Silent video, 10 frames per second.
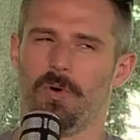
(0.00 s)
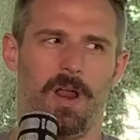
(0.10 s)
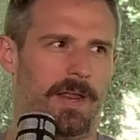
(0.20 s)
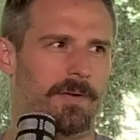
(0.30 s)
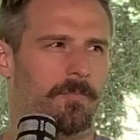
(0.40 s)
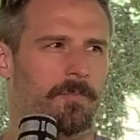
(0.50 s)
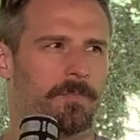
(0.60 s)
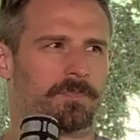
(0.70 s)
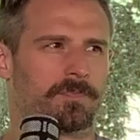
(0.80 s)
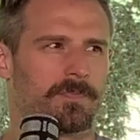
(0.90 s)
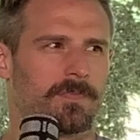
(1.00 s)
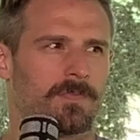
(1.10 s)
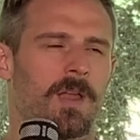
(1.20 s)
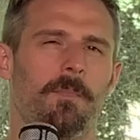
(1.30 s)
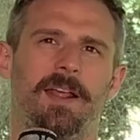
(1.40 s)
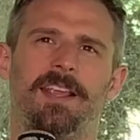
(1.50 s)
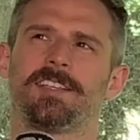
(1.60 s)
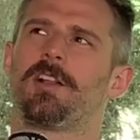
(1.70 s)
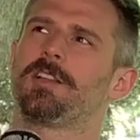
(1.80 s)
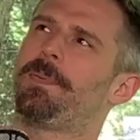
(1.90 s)
Right. Yeah. But I guess
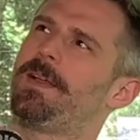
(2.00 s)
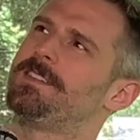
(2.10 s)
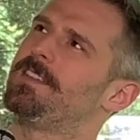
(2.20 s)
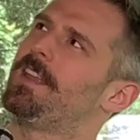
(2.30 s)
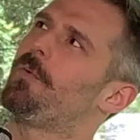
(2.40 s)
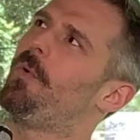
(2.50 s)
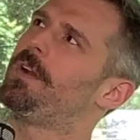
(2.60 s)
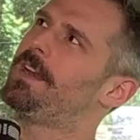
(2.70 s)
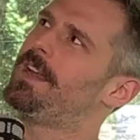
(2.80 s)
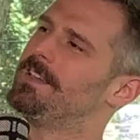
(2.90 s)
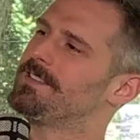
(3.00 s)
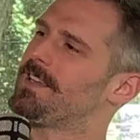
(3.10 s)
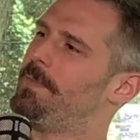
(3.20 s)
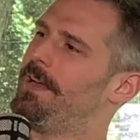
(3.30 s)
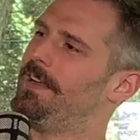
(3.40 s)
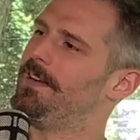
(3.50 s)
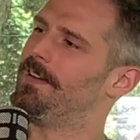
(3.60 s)
it all depends on like what it is. I mean, uh,